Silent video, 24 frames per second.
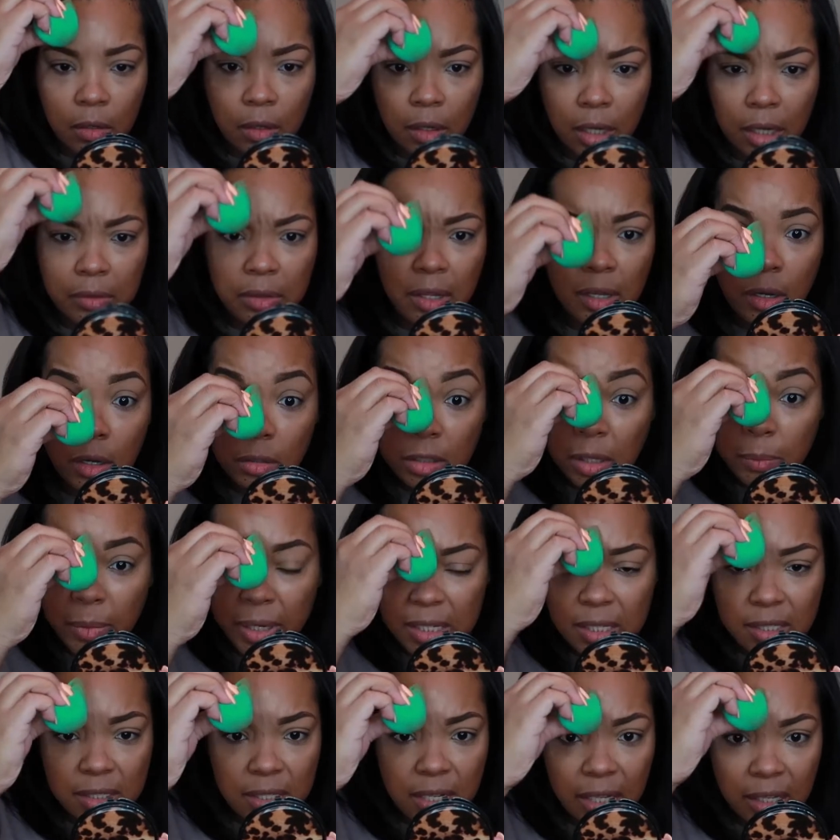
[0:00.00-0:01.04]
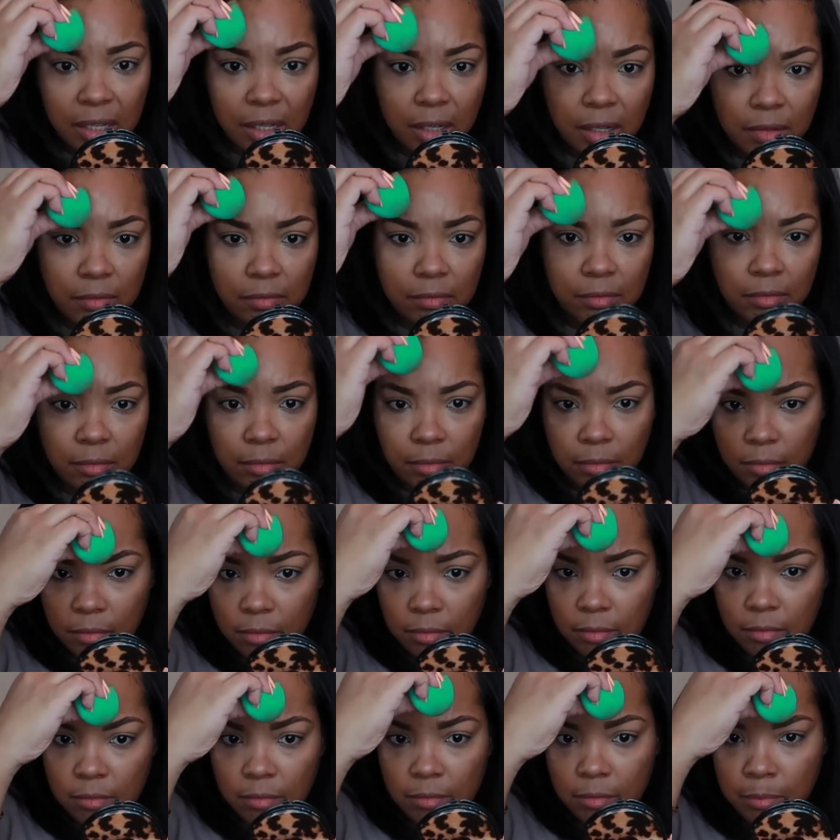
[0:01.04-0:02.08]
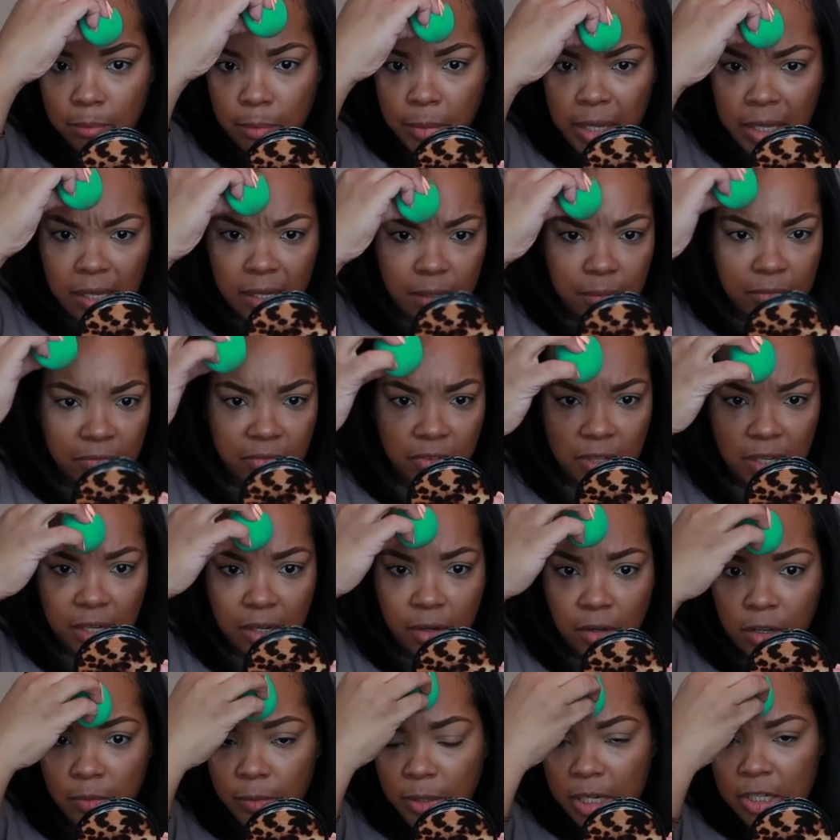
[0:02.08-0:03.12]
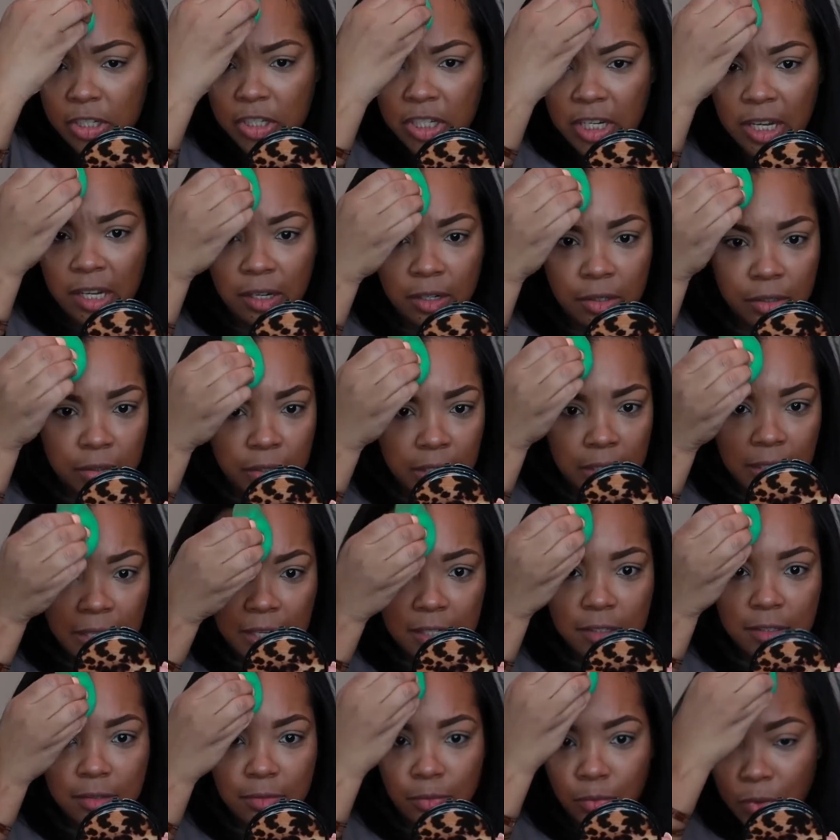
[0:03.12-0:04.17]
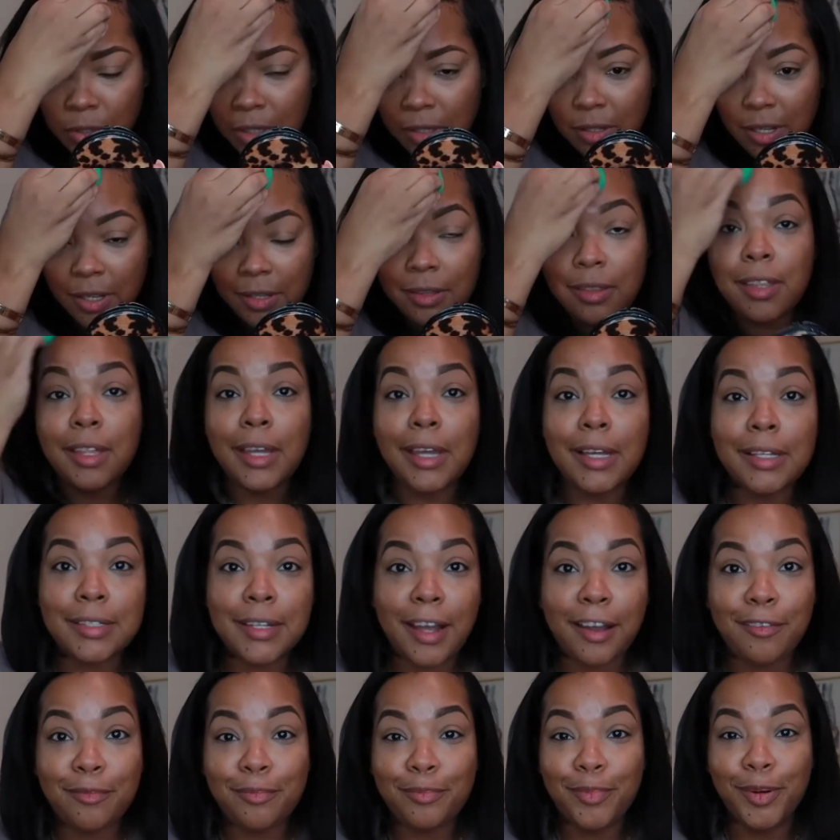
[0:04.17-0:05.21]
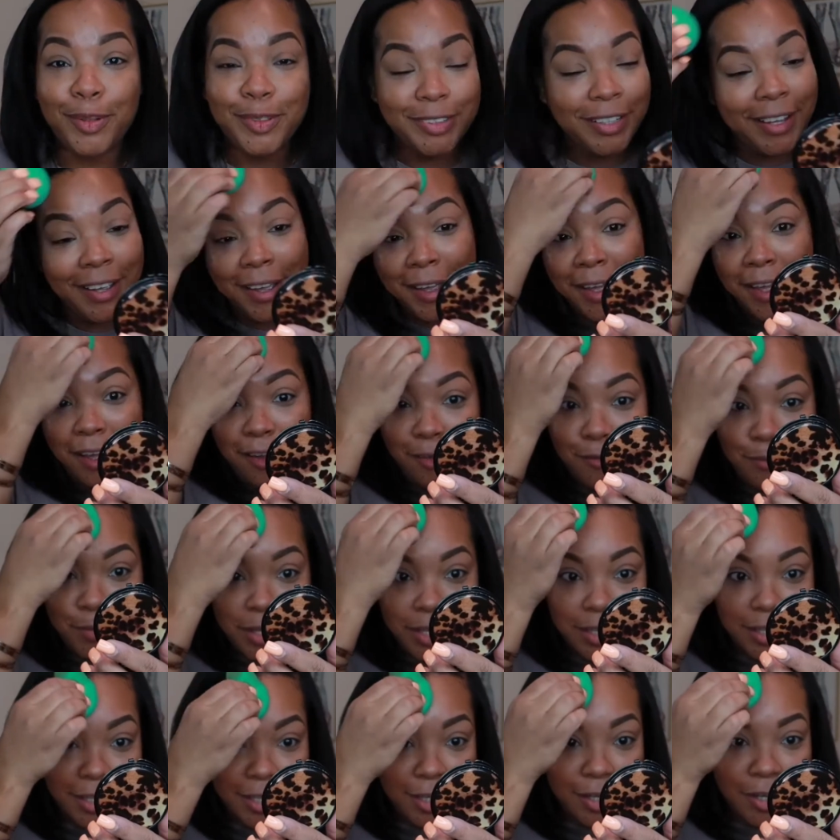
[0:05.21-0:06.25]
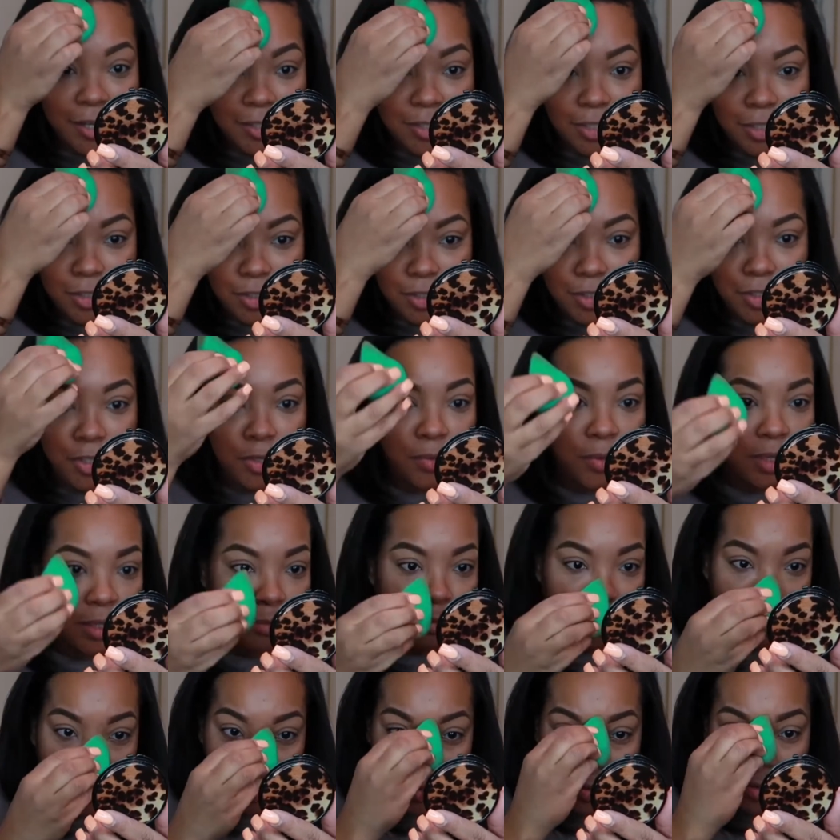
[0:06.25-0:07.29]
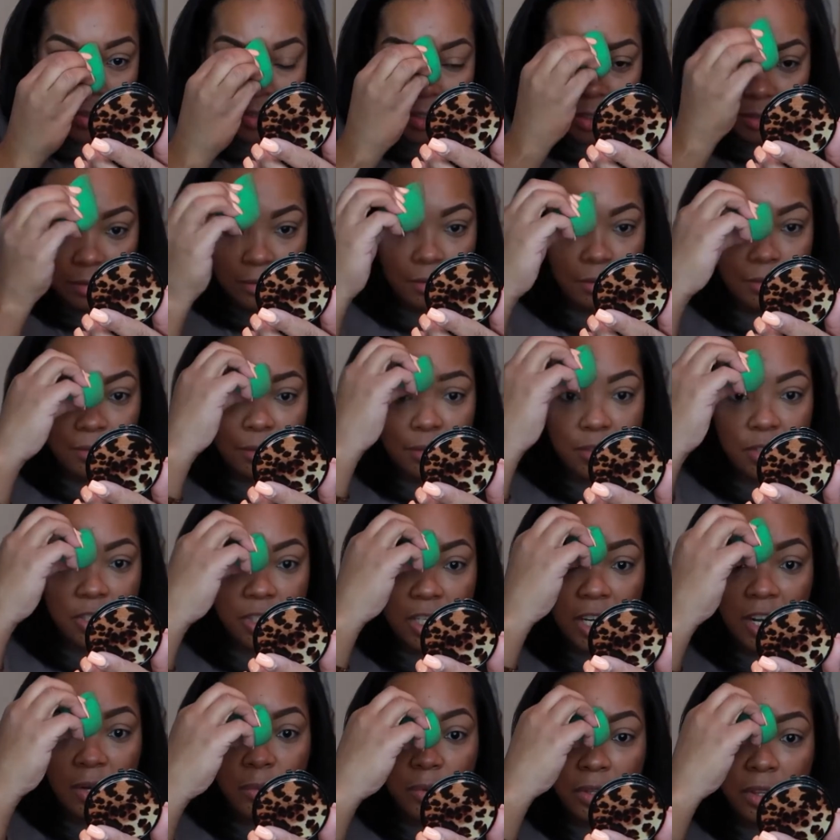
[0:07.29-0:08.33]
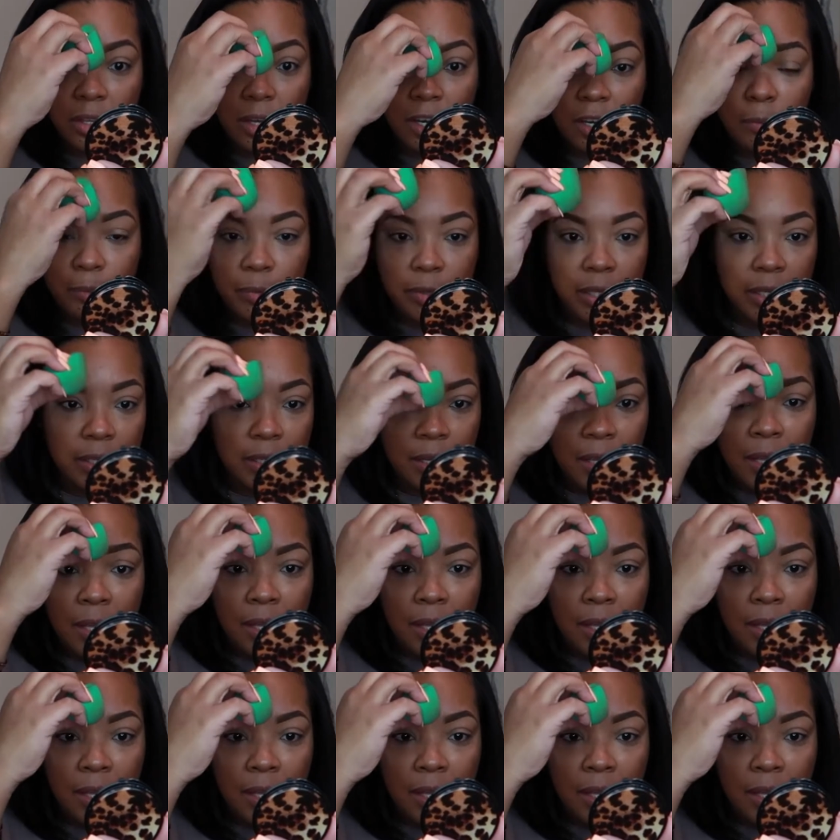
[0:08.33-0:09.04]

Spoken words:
I think, only my second makeup video on my channel, and that's one of the things I've been geared to do and post and share with y'all. But